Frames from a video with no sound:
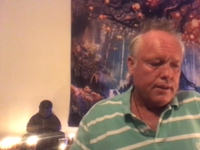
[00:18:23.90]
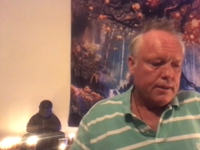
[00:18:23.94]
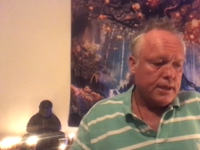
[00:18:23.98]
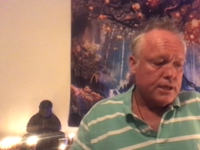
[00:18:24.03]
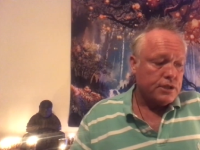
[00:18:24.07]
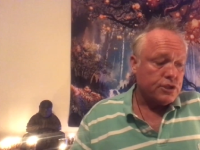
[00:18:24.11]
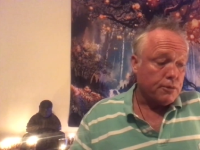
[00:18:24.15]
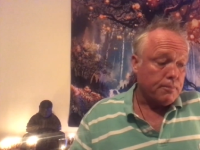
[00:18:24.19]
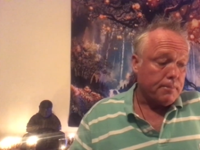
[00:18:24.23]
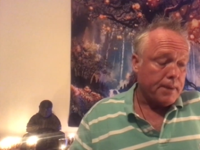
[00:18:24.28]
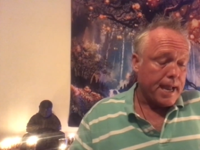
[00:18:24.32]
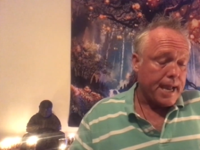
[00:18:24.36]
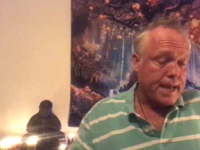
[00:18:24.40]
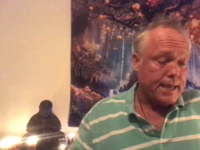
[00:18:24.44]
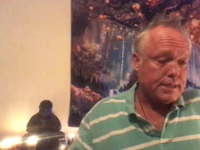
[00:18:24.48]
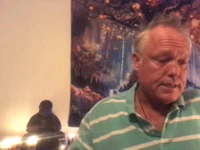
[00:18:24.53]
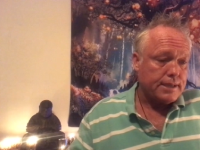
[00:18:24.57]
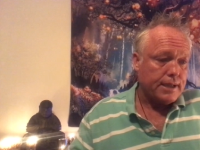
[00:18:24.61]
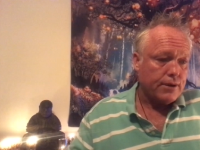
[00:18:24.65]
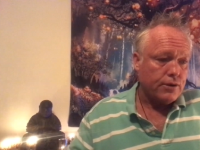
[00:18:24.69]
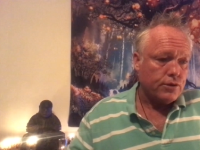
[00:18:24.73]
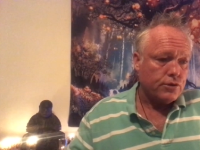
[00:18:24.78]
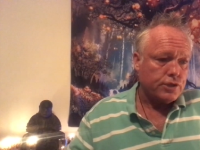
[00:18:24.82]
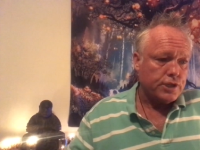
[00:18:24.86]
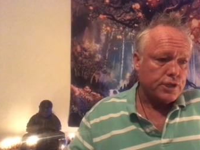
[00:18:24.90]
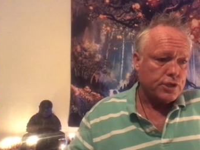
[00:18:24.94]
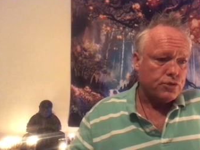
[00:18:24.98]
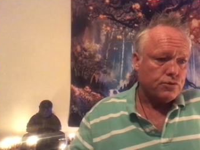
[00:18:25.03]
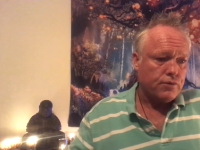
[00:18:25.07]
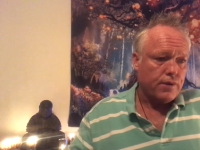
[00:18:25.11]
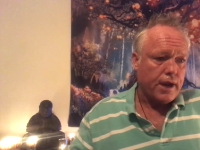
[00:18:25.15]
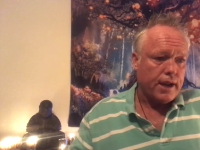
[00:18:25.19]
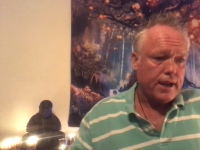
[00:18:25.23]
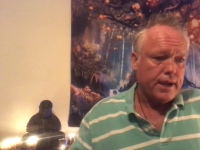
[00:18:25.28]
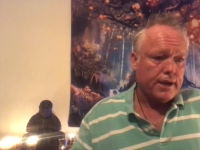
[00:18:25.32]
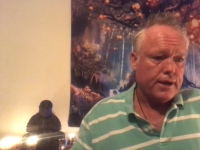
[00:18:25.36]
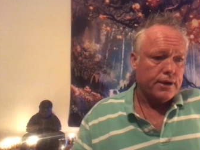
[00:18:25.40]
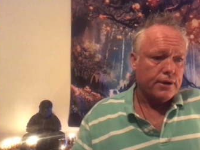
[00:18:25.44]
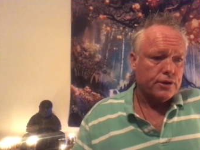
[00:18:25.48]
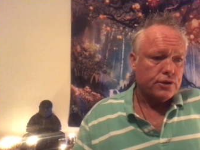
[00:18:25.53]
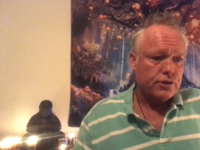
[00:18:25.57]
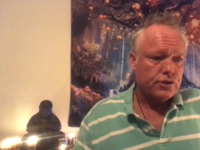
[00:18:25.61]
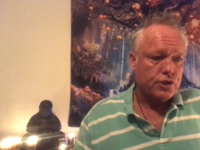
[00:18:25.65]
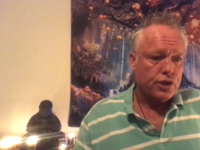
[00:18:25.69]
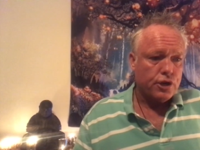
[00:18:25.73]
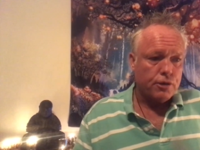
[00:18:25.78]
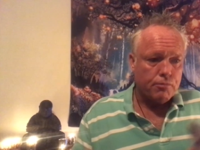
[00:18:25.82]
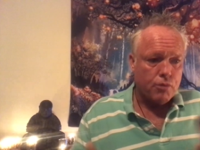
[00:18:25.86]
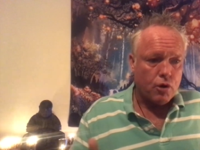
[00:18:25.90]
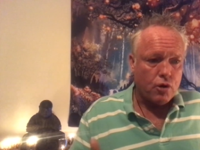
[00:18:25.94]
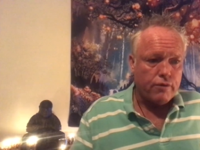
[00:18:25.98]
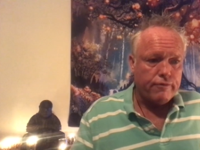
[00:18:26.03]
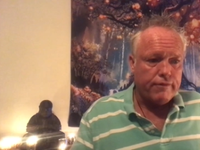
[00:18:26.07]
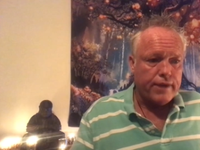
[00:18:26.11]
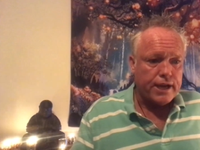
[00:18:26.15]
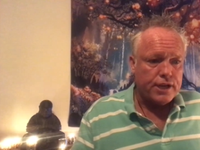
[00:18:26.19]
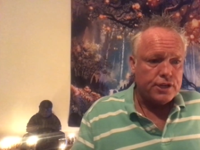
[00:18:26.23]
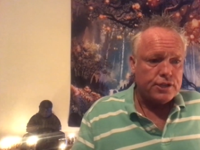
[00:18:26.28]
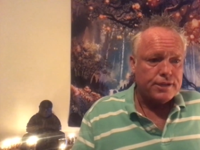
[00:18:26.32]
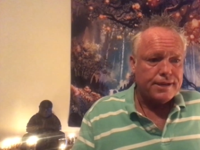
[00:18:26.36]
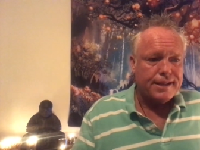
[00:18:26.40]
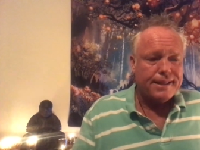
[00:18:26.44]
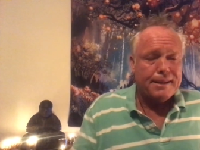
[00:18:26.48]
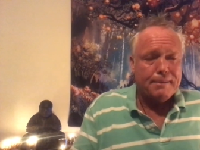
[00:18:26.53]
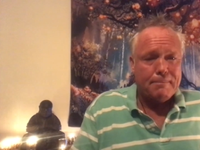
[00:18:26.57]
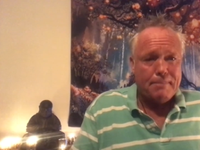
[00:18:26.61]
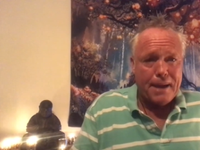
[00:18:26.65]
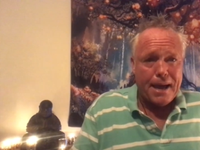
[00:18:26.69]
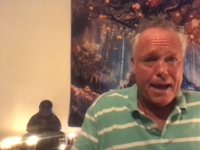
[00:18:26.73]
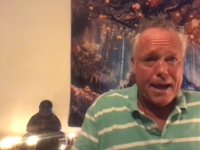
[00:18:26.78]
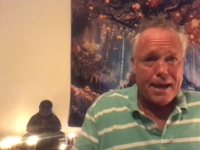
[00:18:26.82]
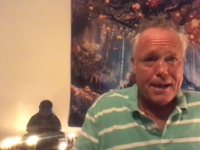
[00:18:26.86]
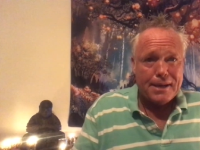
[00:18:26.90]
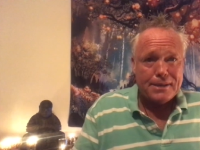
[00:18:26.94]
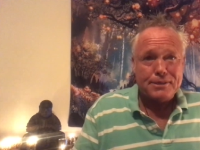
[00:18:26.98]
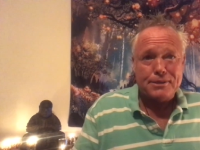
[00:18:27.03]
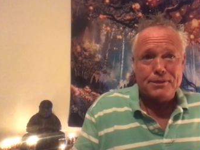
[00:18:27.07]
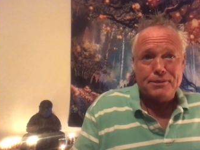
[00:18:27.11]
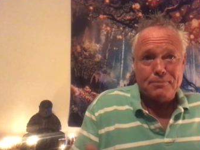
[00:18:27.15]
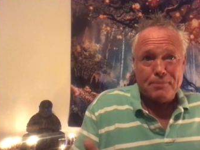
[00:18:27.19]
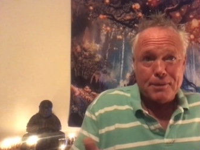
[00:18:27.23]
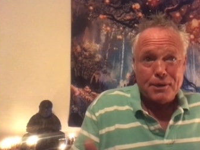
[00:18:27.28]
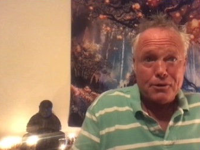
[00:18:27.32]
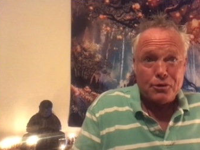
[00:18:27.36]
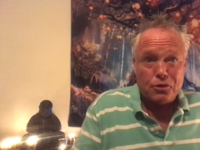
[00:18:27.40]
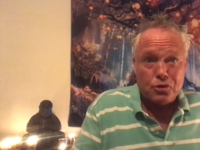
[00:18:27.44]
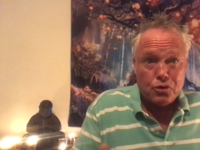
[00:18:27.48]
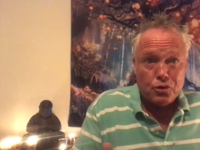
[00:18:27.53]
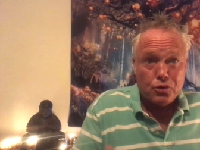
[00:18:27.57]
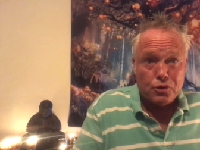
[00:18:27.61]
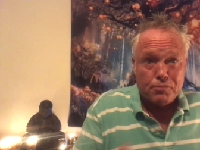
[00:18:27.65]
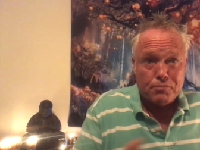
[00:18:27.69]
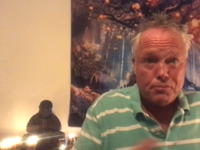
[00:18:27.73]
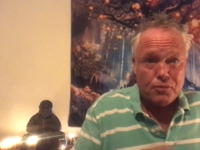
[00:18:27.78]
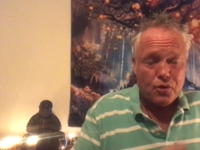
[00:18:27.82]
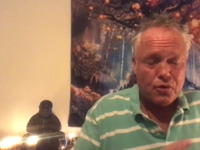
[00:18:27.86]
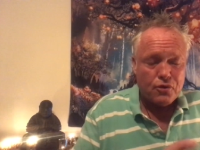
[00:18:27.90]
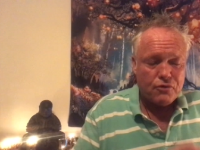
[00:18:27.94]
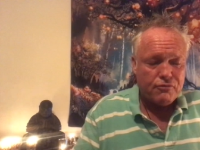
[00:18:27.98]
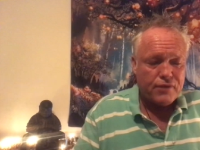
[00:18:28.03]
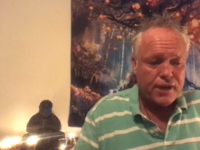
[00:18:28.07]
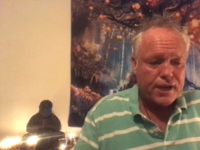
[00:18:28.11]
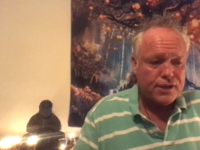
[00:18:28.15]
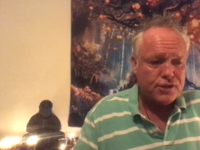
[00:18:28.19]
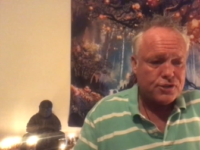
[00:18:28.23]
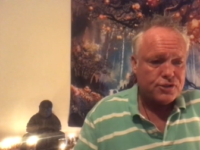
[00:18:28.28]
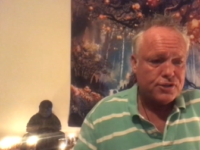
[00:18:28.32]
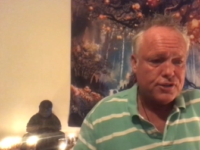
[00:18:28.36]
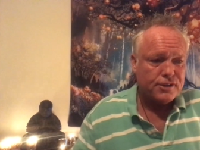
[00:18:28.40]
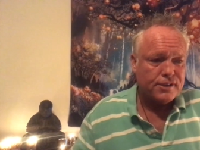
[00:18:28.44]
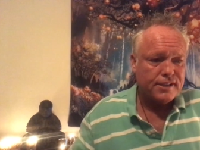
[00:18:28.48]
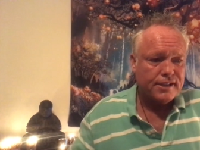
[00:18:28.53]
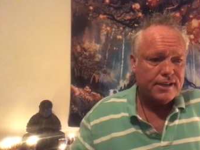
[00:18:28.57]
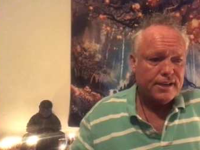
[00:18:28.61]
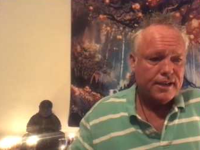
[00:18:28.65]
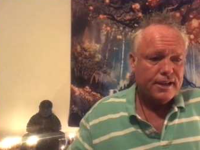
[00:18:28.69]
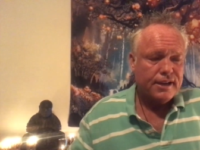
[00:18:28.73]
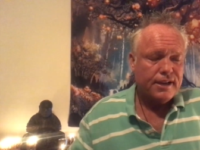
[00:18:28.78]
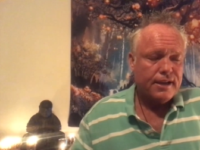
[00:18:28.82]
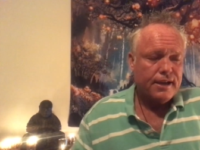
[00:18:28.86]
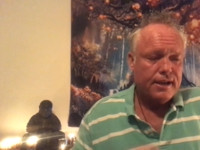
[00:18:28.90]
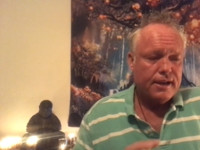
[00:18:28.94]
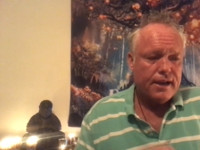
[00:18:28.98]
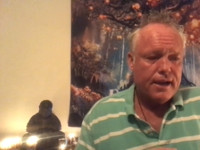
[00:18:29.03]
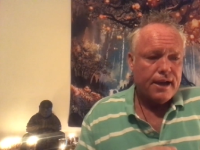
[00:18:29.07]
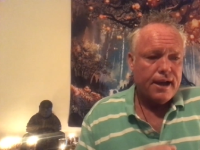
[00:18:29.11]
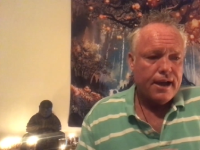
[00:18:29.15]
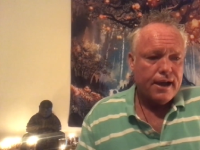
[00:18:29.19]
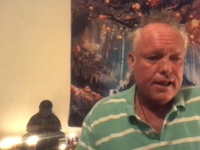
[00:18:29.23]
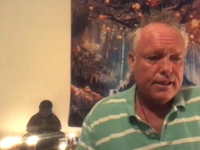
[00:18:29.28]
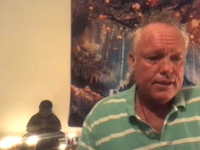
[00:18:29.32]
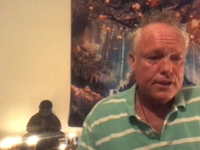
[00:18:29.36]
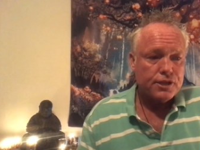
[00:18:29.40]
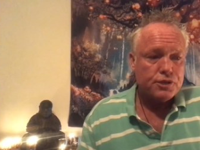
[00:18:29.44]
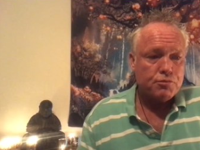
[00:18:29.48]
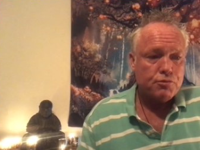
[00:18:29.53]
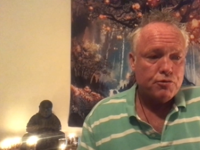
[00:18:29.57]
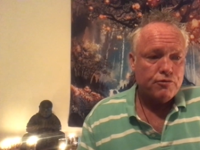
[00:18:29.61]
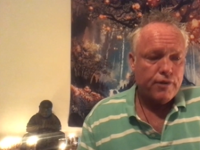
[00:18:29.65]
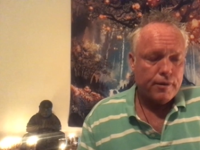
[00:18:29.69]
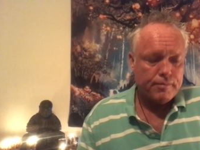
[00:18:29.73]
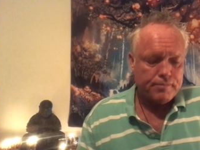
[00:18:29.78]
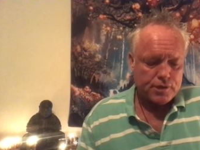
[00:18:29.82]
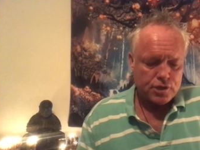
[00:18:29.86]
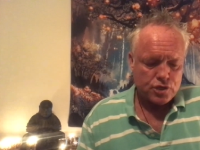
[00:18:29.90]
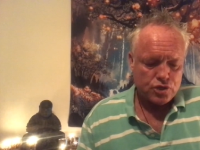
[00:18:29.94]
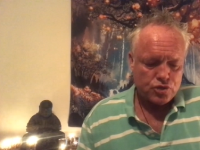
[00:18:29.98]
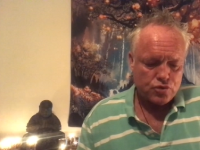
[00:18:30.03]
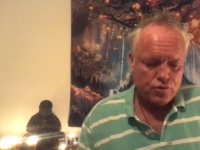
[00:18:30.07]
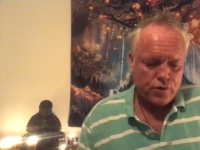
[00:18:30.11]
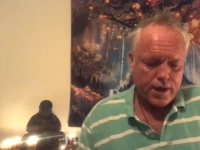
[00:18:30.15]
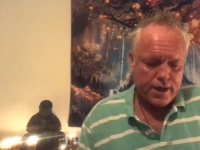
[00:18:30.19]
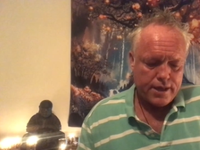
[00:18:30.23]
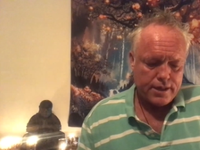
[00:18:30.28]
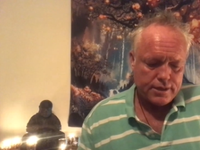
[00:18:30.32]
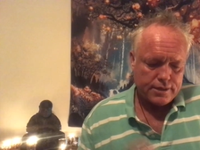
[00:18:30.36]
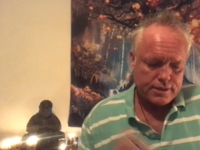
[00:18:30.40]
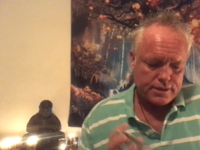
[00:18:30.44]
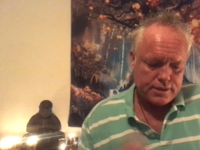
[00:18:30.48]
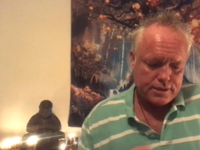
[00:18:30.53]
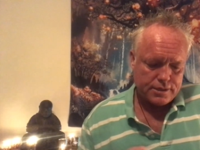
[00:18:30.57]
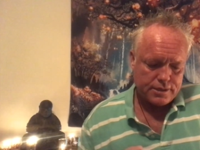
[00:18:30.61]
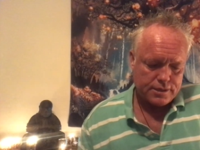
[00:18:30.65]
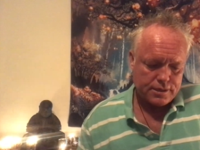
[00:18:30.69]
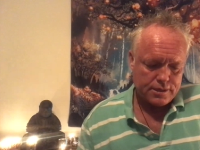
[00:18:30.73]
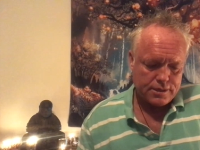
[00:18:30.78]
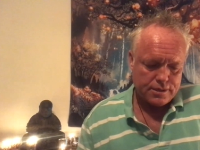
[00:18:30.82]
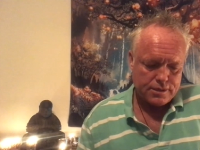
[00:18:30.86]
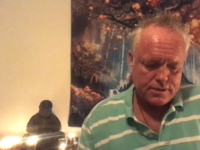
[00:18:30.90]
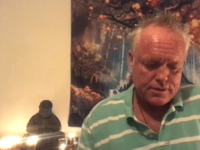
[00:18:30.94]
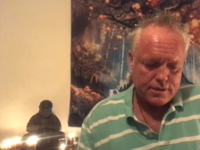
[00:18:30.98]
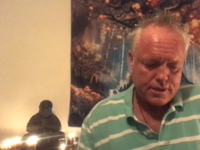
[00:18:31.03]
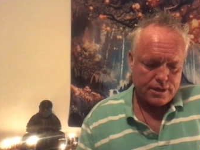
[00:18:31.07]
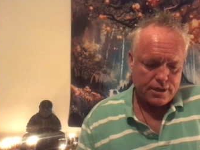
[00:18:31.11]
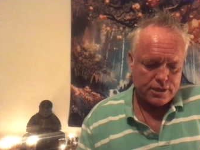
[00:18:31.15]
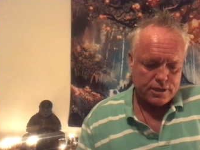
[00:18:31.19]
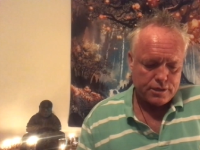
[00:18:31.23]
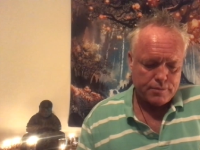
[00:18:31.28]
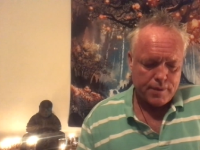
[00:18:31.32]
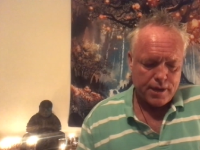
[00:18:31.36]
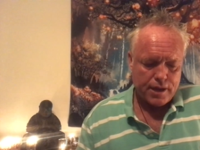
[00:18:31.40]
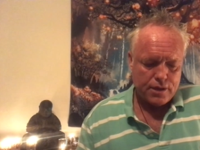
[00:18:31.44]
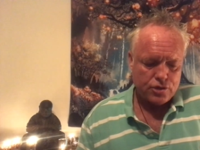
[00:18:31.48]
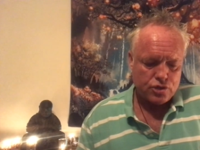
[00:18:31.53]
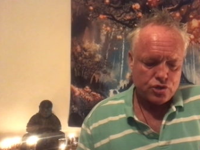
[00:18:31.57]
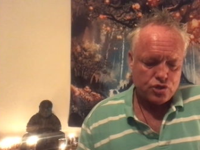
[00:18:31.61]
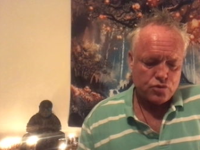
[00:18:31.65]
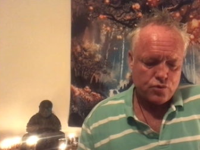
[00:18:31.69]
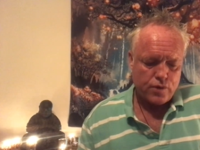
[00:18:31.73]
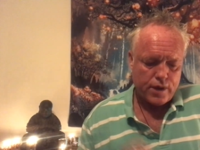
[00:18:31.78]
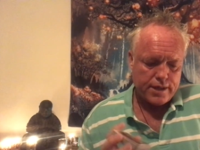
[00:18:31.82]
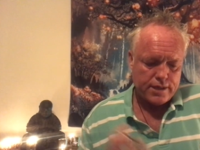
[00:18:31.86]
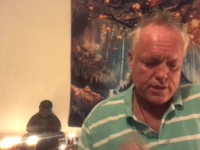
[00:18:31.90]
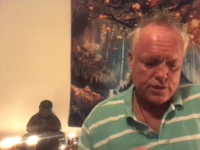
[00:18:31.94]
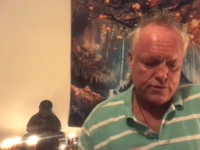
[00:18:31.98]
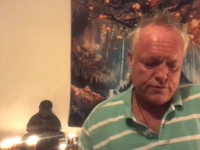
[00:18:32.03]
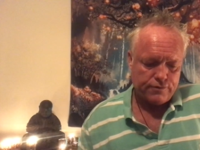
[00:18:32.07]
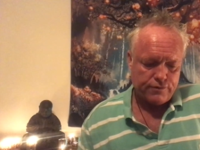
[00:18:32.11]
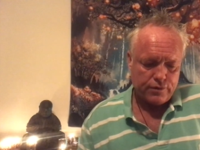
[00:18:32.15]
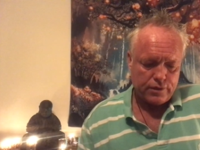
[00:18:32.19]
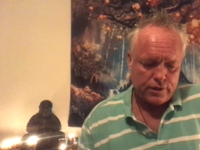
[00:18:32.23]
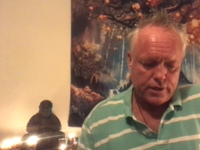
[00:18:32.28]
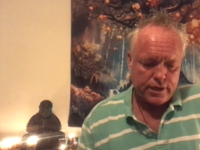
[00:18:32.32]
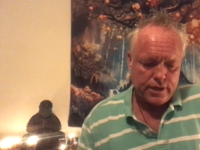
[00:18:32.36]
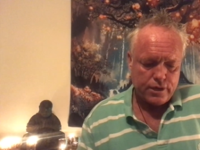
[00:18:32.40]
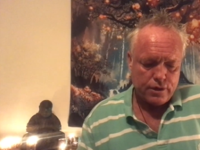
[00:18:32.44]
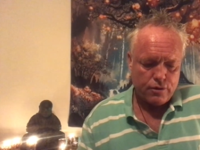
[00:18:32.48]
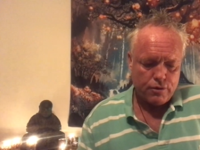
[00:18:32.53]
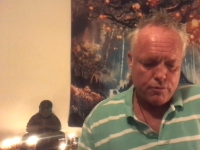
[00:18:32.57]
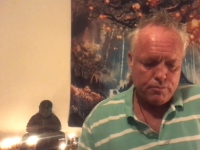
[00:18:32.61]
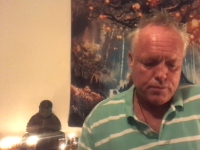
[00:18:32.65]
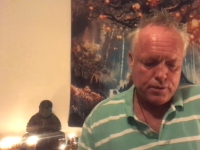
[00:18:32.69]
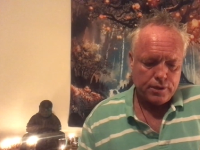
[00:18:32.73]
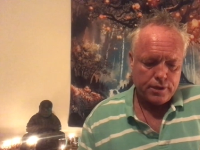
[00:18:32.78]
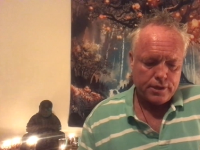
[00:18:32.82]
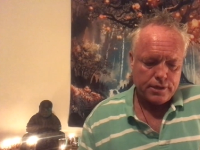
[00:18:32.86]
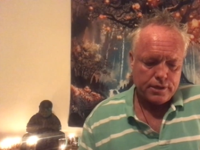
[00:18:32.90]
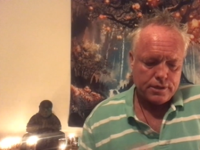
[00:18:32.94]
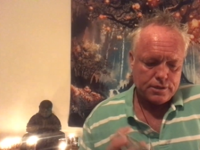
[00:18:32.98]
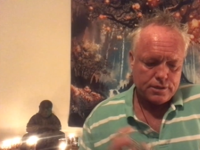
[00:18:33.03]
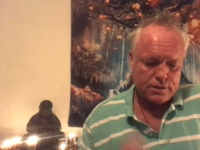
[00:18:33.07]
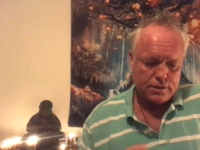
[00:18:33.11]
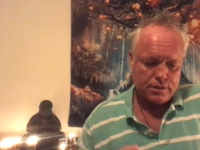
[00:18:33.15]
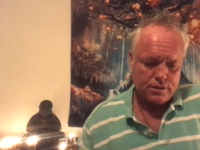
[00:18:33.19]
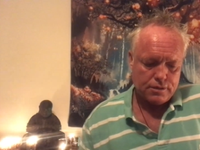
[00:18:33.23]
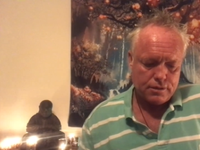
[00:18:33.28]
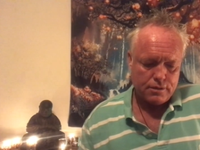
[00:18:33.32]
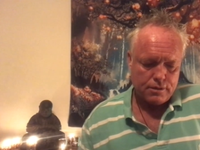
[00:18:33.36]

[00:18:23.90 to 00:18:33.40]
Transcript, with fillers: these are past energies right here. So your motivation in the past has been good motivation. Uh, let's move up to strengths. Tell us about strengths for Leo, please.